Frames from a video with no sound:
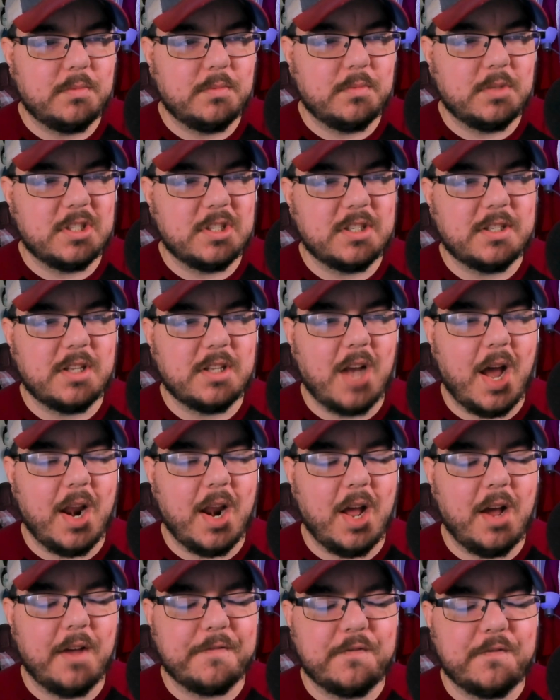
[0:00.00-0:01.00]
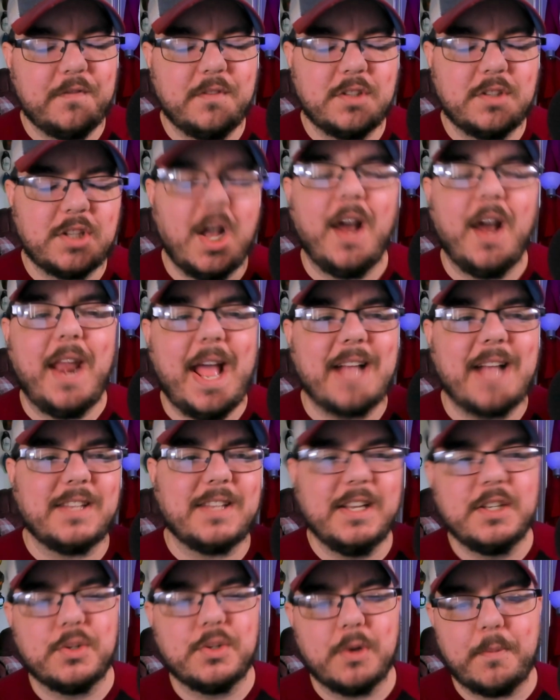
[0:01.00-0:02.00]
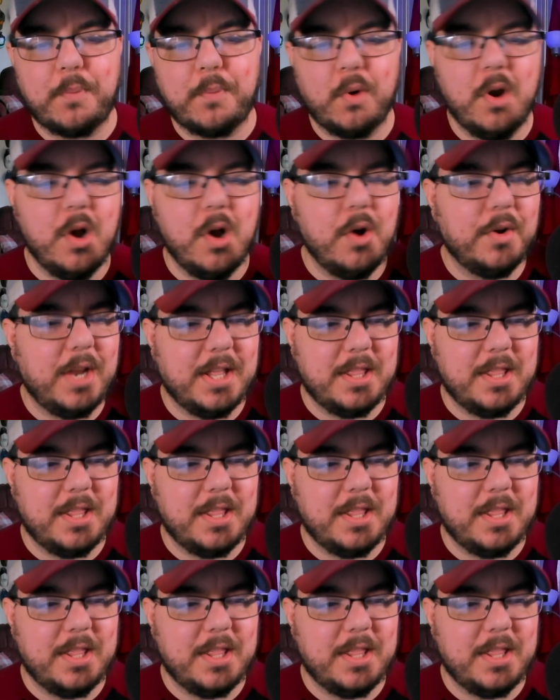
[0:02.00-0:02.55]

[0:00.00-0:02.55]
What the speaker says: sought as injury prone,